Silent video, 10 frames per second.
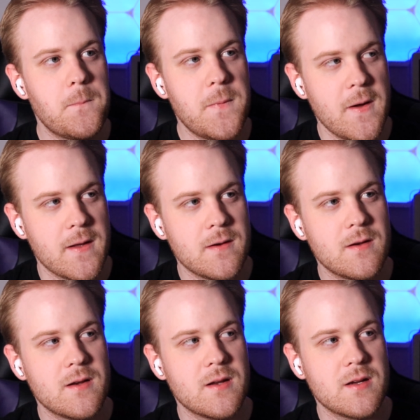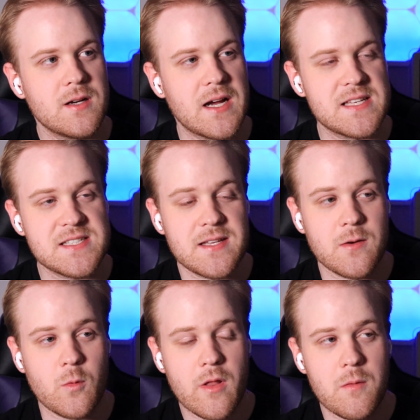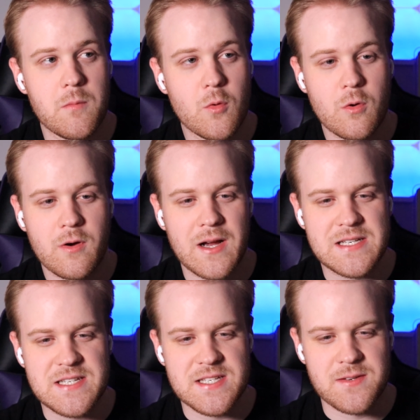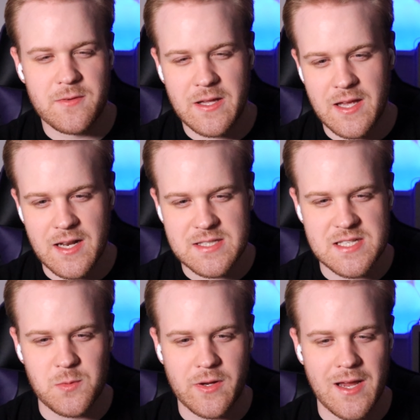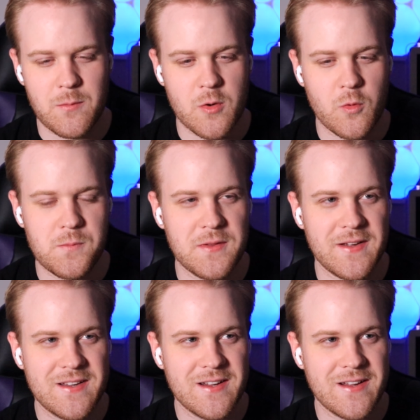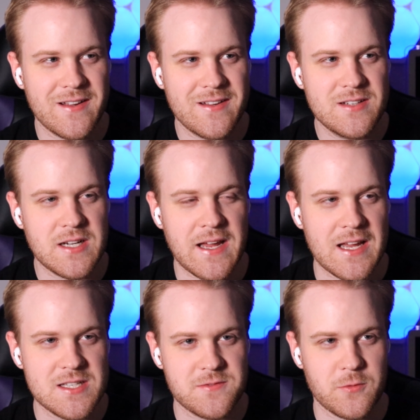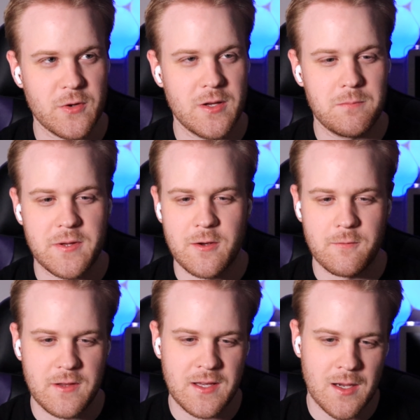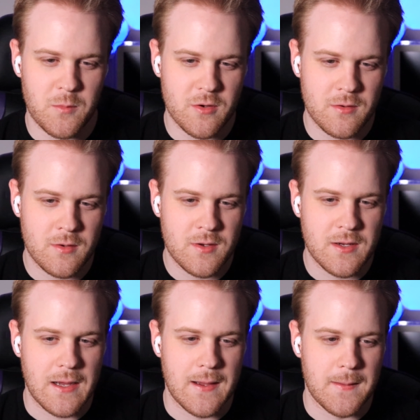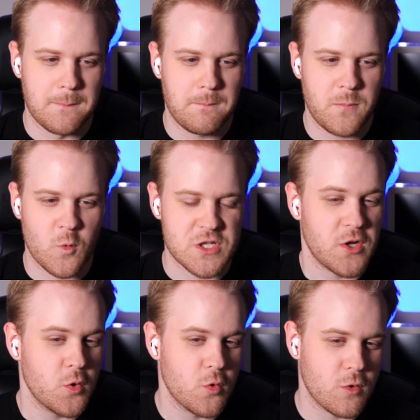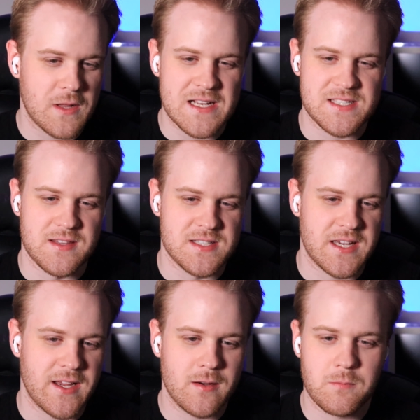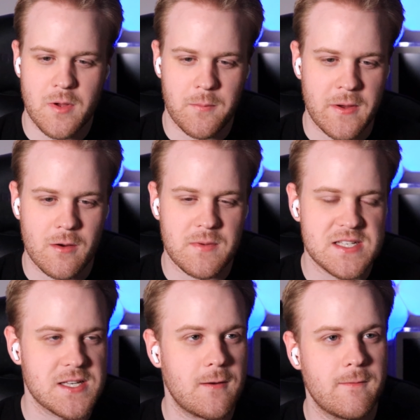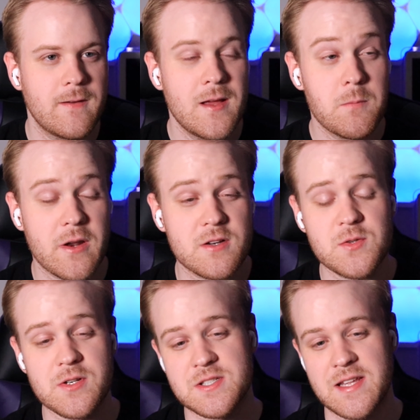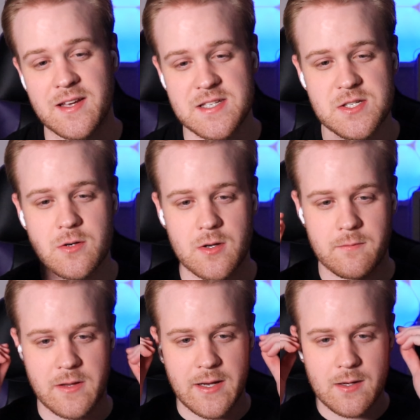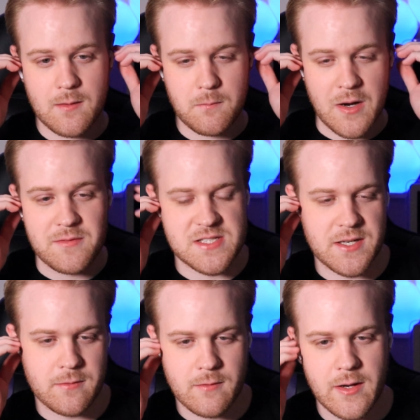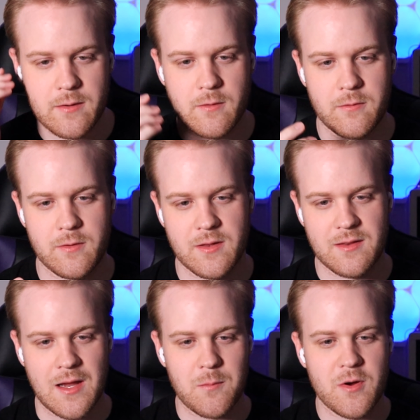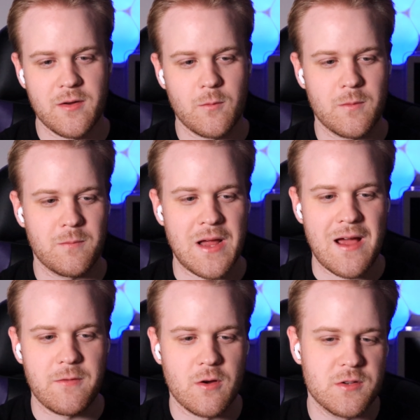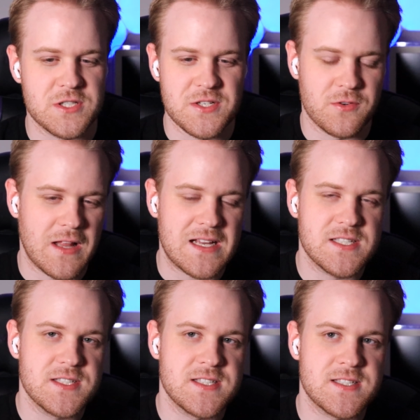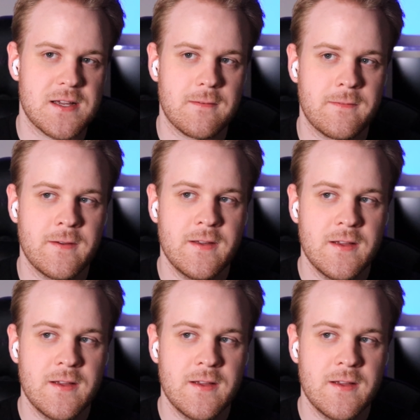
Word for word: But I'd say like one of the more ideas of like an accessible camera would be like a hands-free POV camera. Um, which I know Google Glass did this. I had yeah. a pair myself, but I also understand the concern of like privacy, right? With with the camera having on just your glasses and stuff.